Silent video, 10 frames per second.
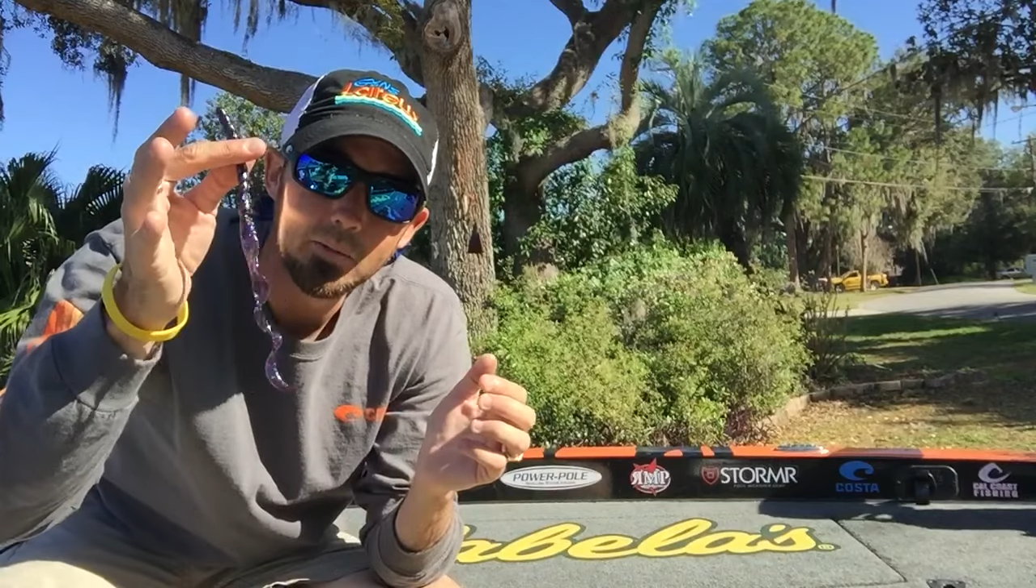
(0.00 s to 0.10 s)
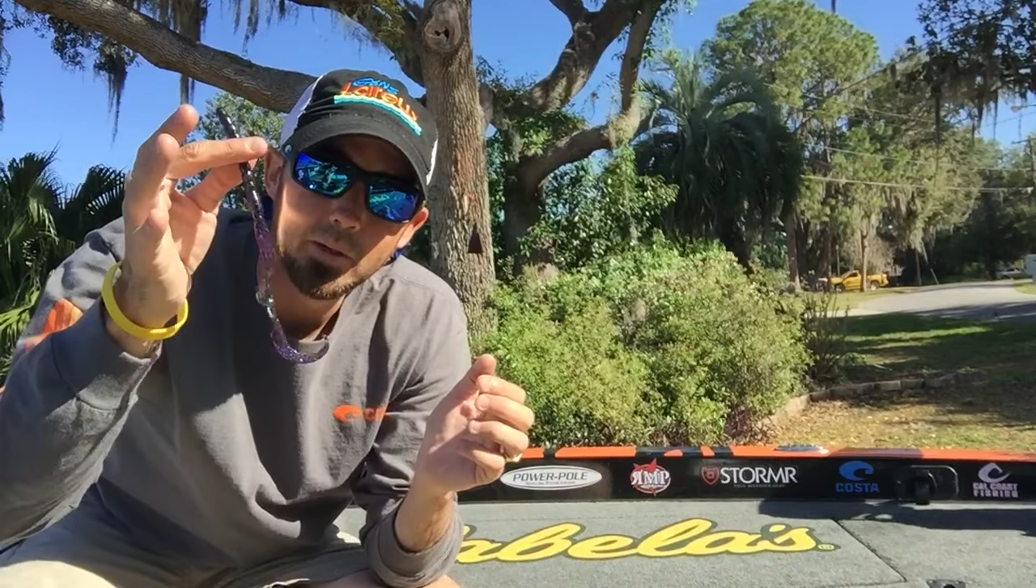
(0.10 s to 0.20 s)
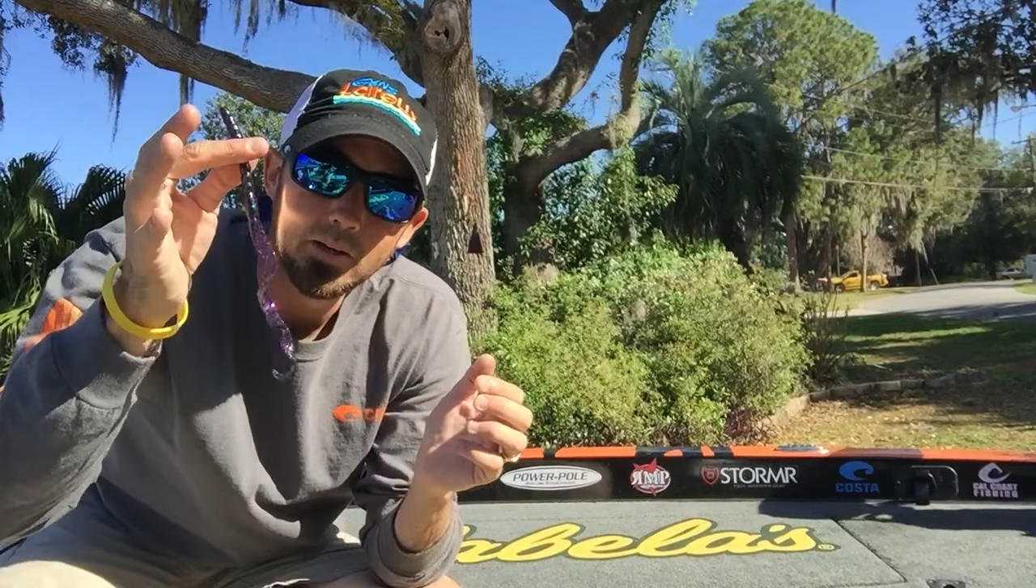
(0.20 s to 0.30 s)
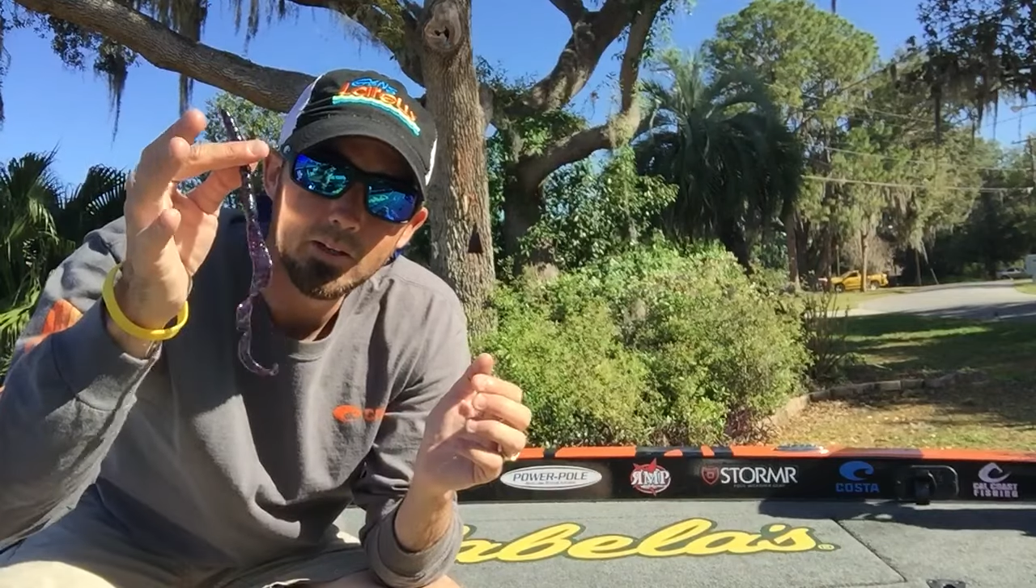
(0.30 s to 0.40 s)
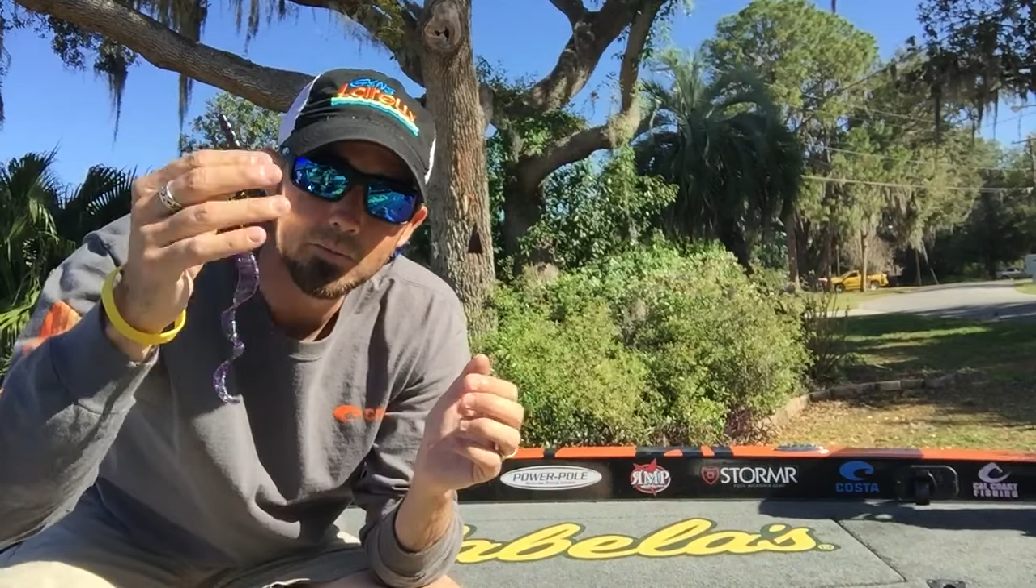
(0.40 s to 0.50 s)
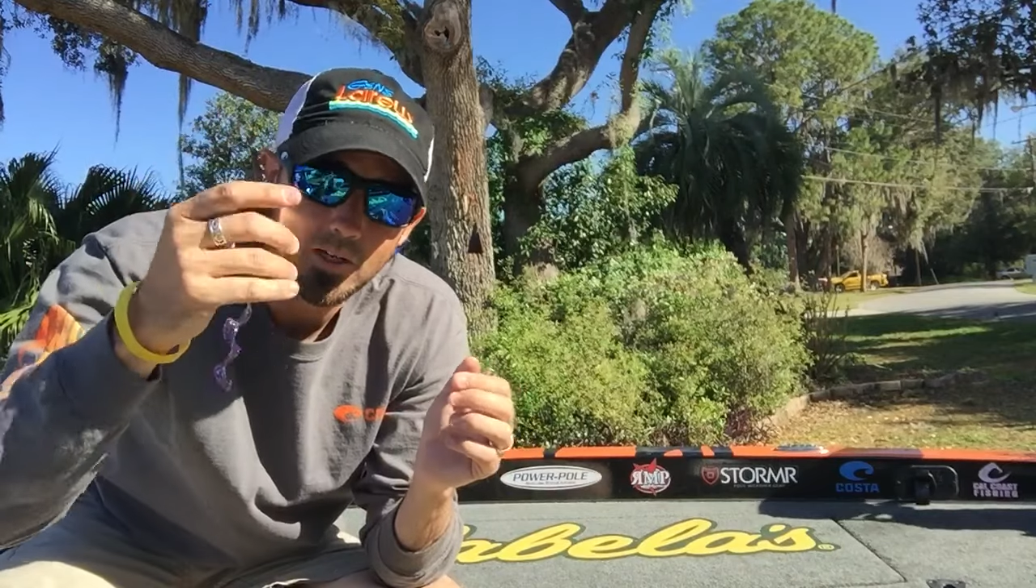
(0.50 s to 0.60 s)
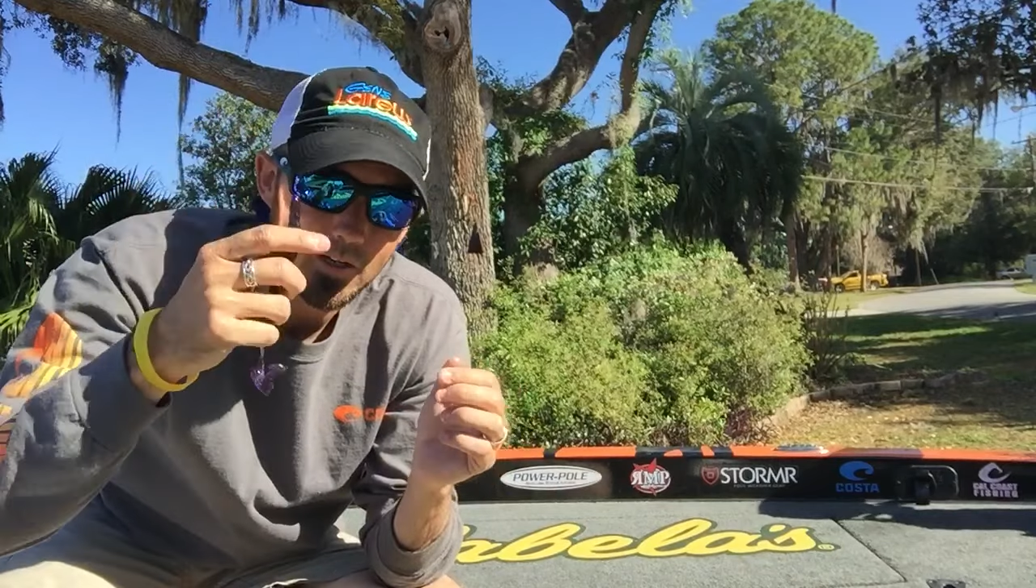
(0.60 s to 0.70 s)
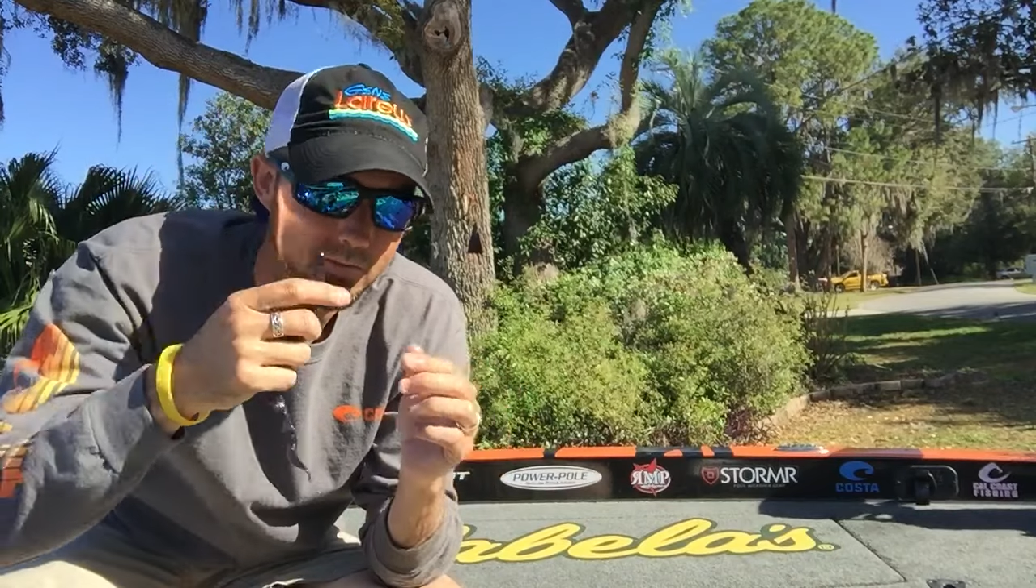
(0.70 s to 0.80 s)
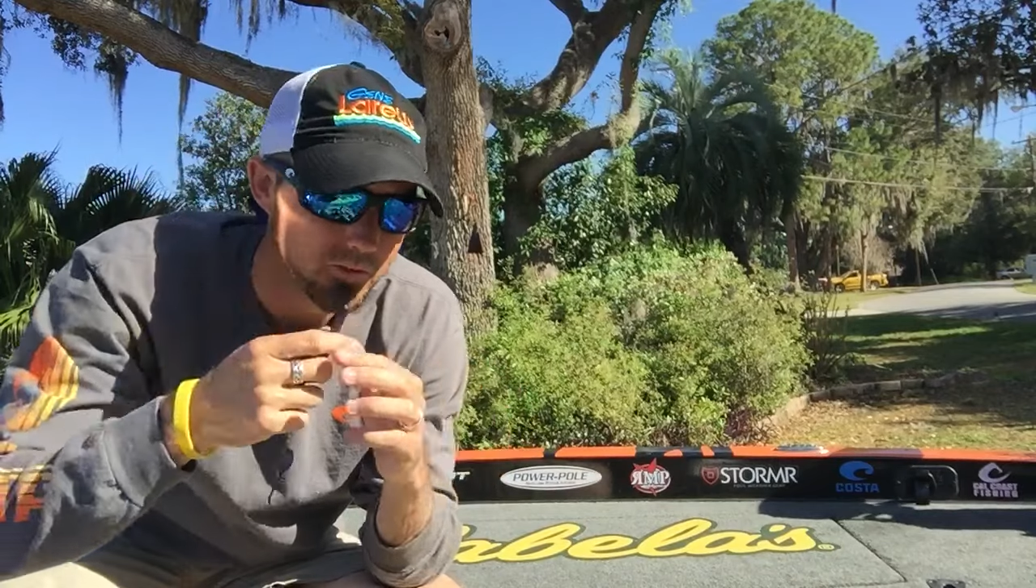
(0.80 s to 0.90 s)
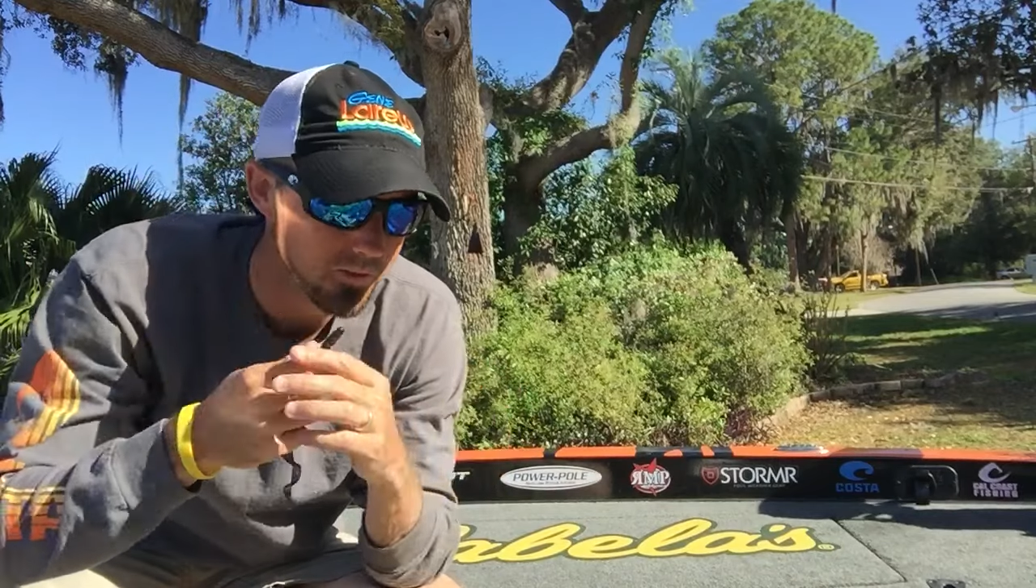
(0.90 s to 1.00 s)
of paired up and
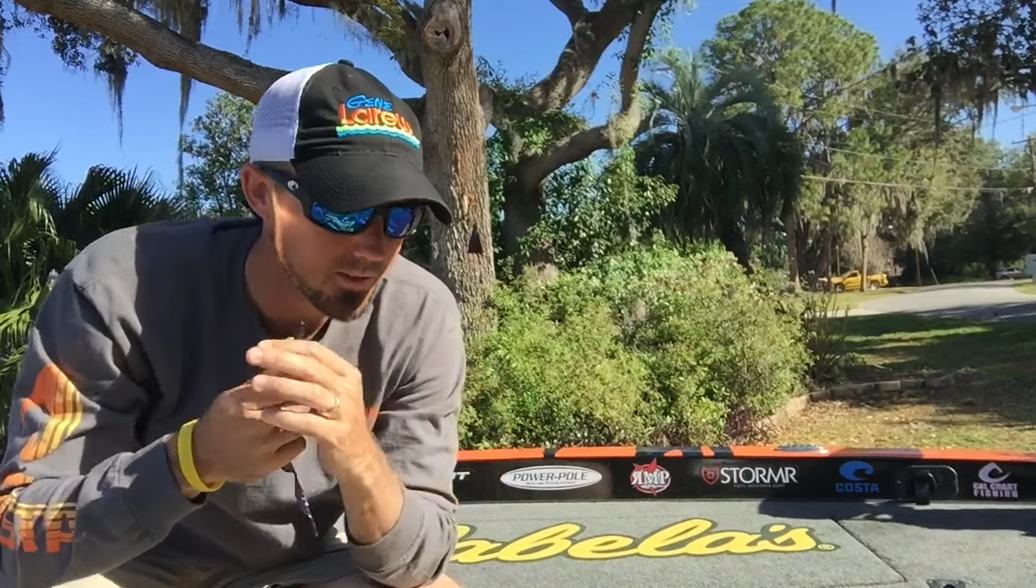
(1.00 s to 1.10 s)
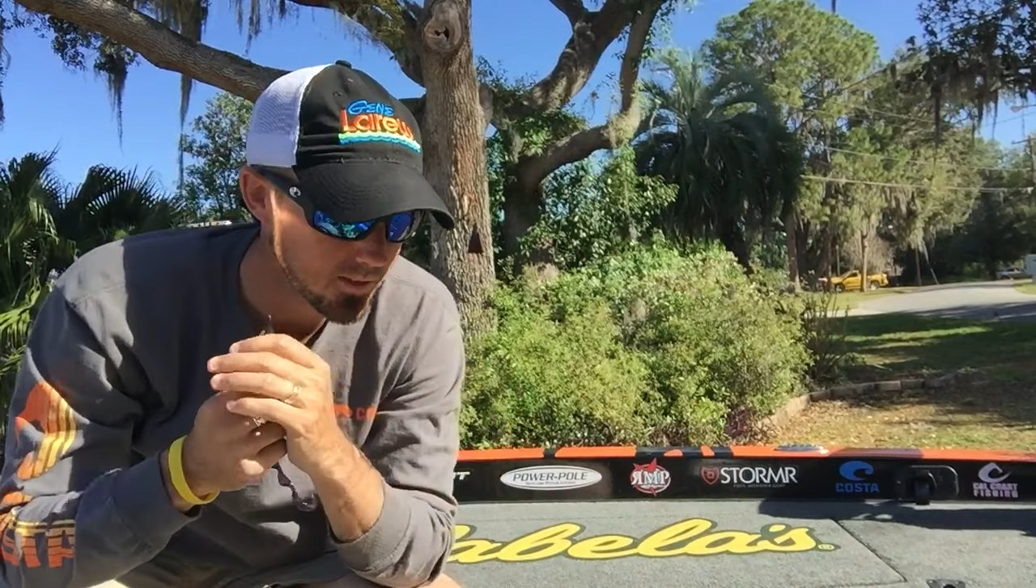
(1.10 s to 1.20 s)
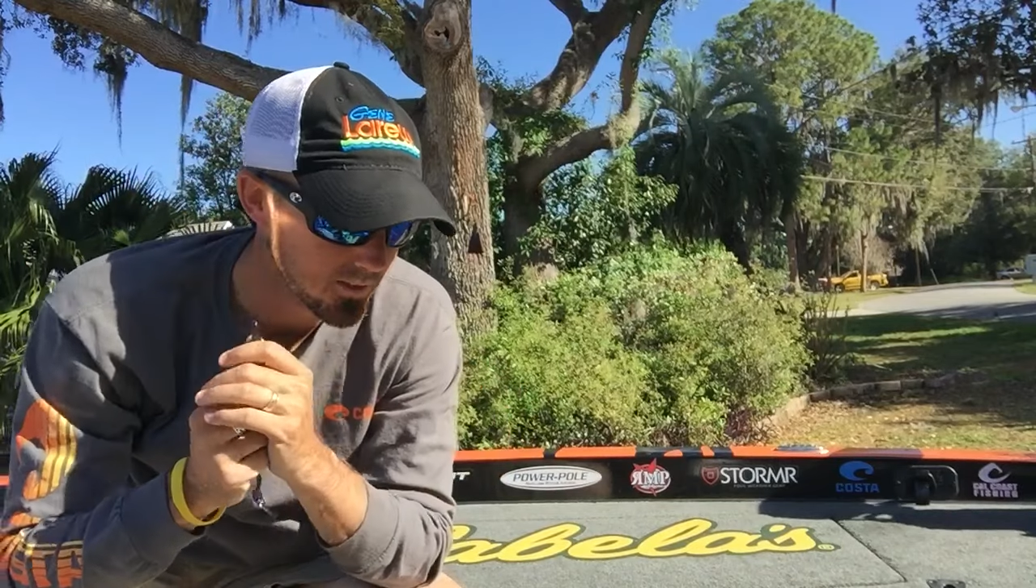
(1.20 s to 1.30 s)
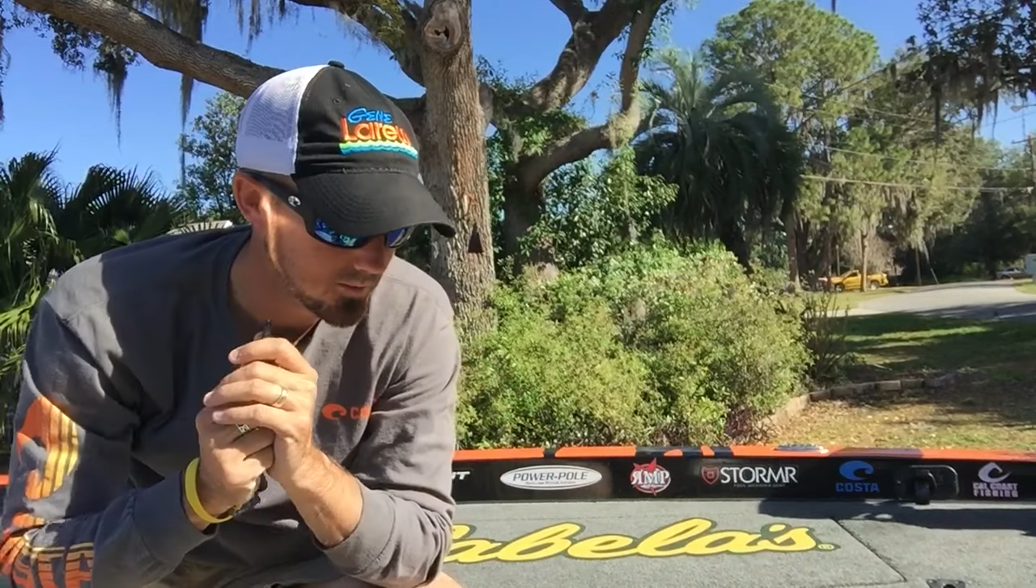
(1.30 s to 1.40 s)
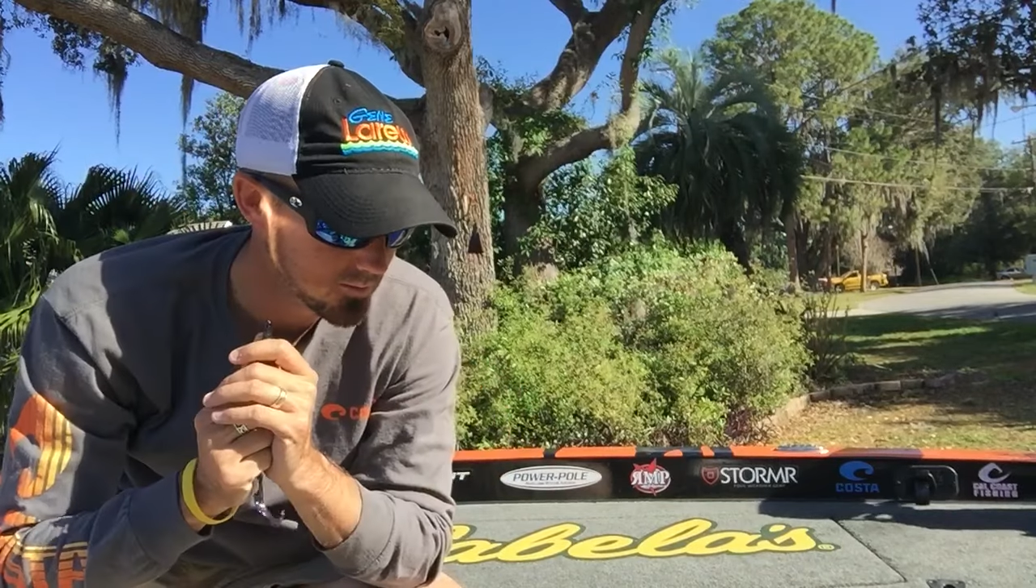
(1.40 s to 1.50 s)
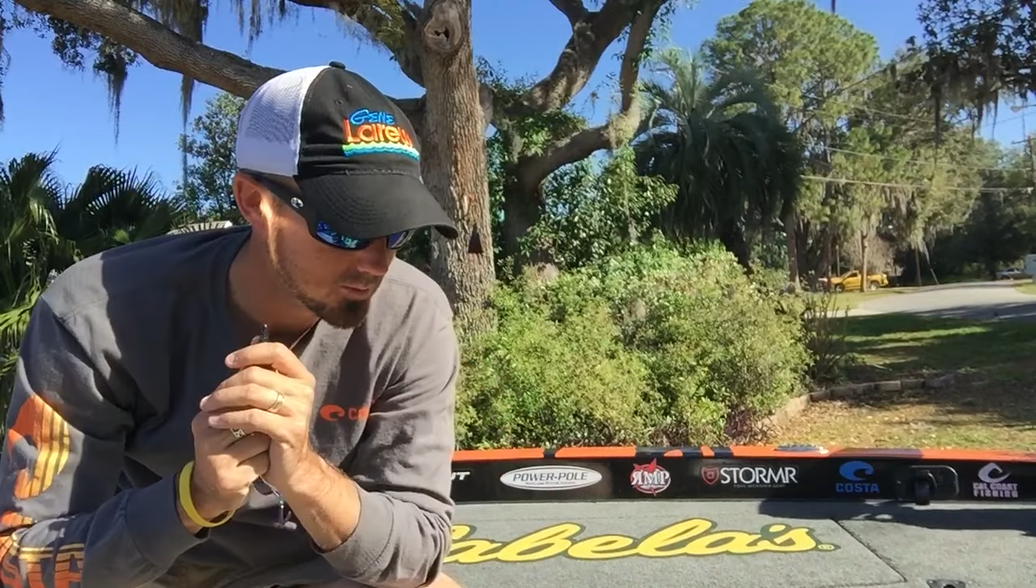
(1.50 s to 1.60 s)
caught a few fish on.